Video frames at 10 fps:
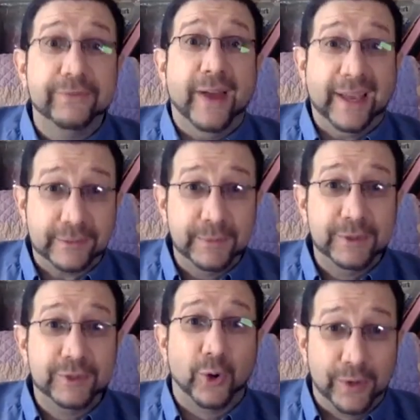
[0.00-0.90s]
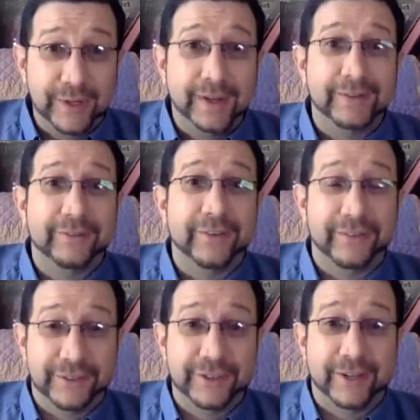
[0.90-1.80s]
vast majority
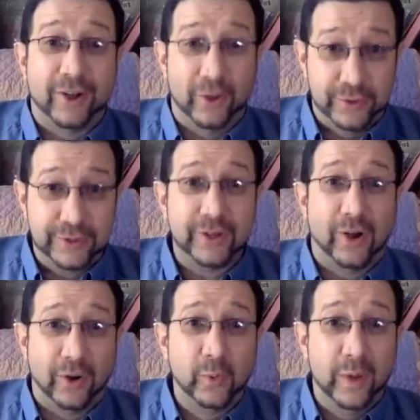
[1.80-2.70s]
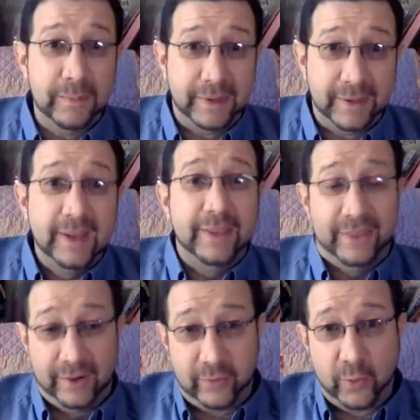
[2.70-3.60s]
of the psychologists are women.
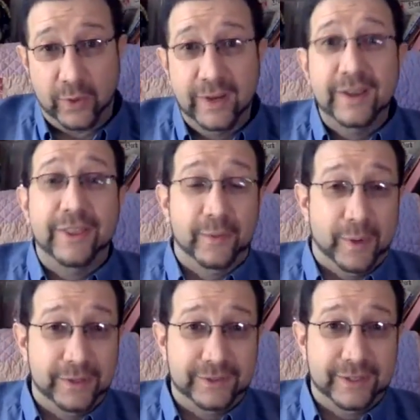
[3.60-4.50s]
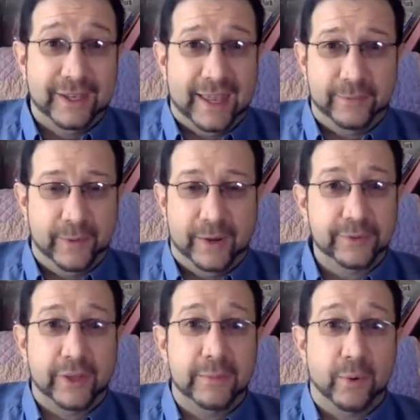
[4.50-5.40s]
Therefore, the ones, and when I was
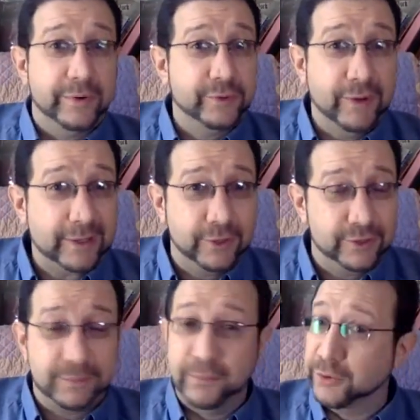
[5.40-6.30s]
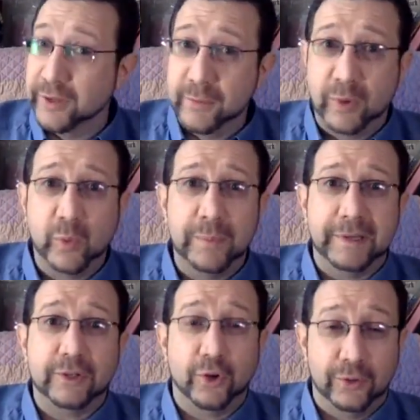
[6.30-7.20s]
on the board of directors, most of them were
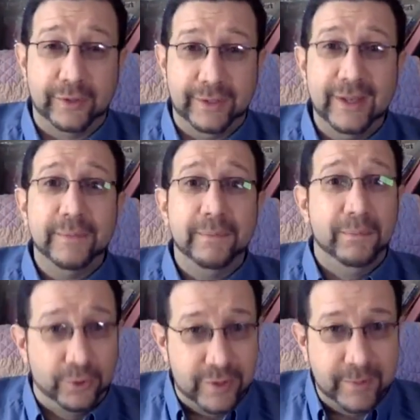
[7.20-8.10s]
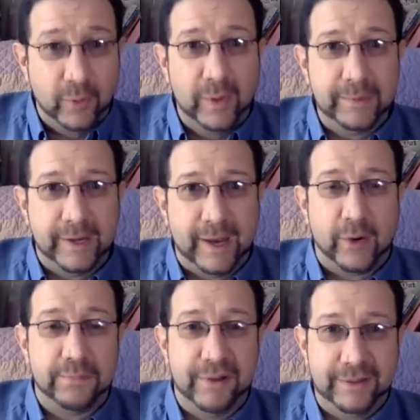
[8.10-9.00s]
women. Currently, most of them are women.
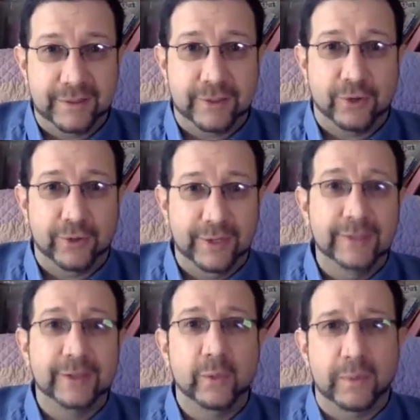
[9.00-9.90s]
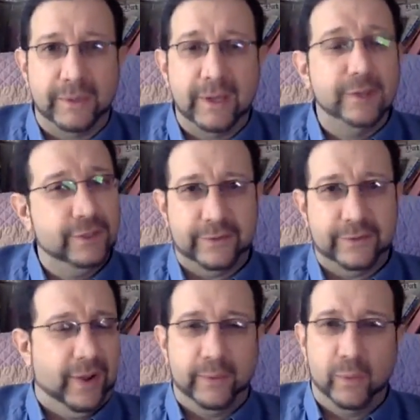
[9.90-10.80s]
Our president currently is a woman. She's a
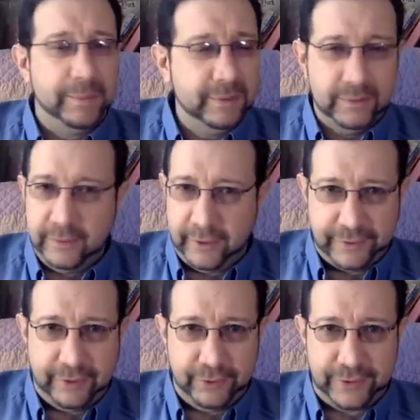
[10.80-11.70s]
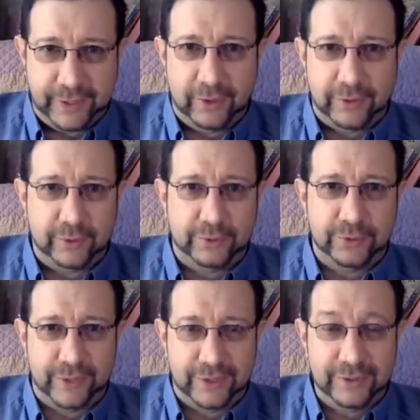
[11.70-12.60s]
fine woman, the Ontario Psychological
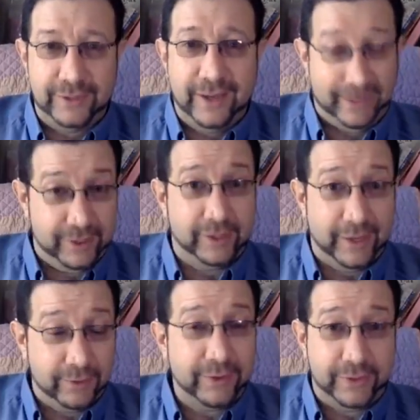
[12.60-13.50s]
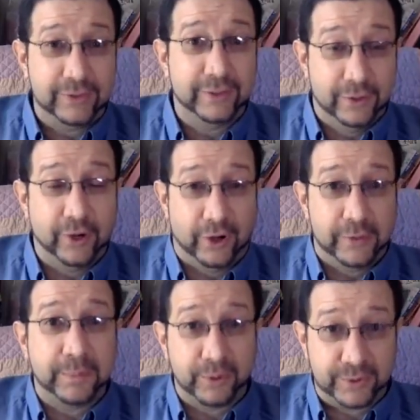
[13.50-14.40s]
Association. Actually, I like her. I think she's a
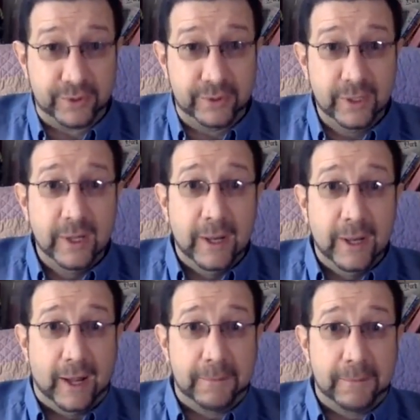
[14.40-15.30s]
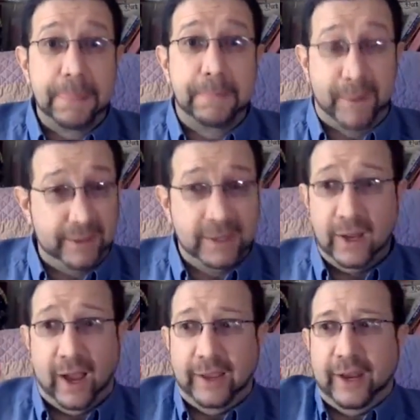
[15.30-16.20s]
good-hearted person. But
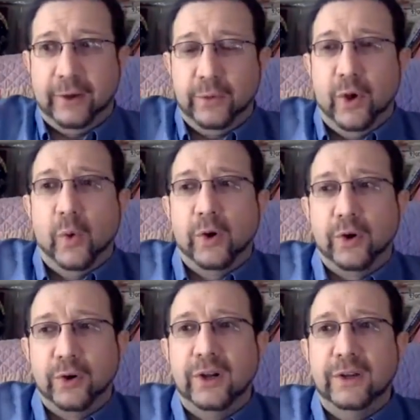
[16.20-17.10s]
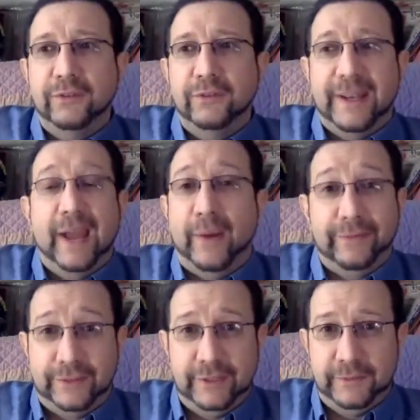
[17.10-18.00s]
I don't know her right now. I
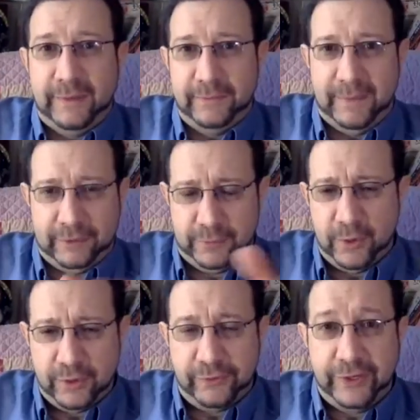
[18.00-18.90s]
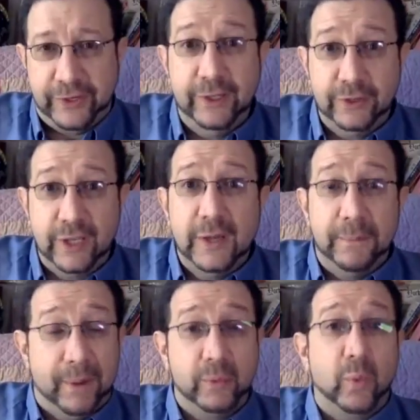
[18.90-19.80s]
haven't spoken to her for years.
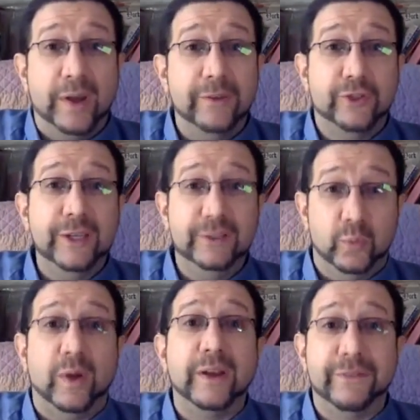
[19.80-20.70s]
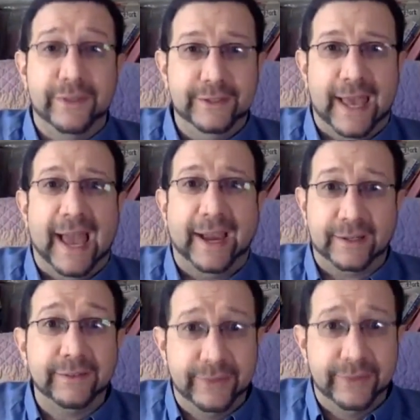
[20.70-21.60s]
But what if she's one of these
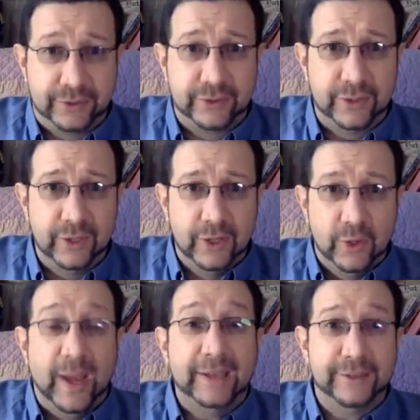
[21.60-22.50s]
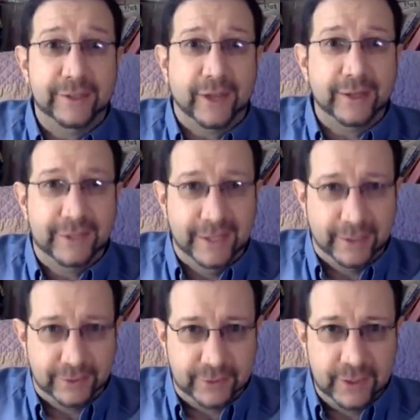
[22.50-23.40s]
activists who has these
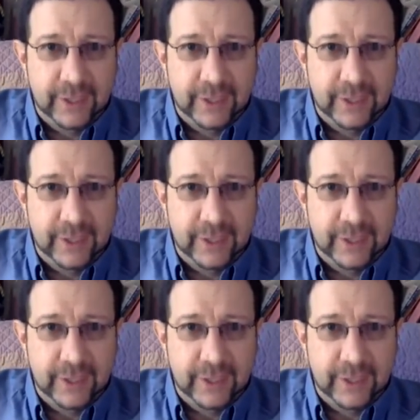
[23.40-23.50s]
ideas?